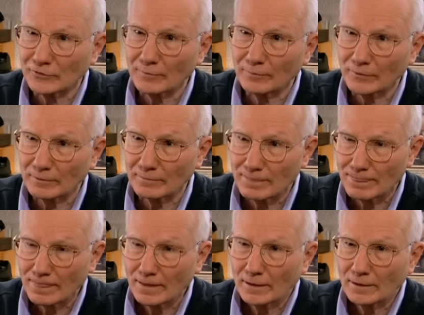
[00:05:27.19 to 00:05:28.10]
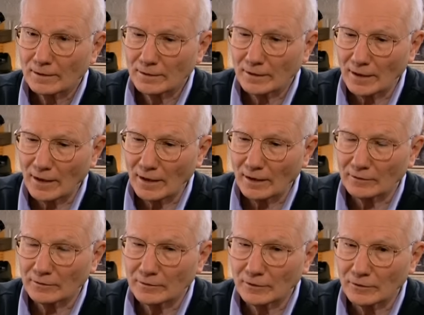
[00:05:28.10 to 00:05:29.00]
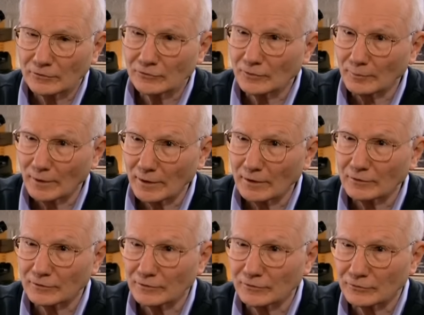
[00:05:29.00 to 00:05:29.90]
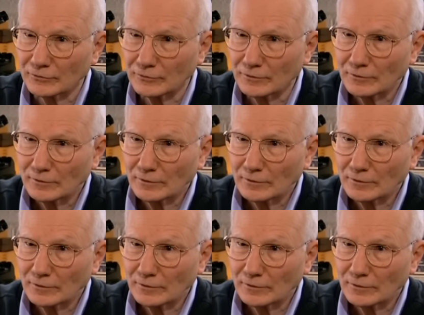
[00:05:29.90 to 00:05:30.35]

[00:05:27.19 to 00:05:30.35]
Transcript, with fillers: something that had uh, similarities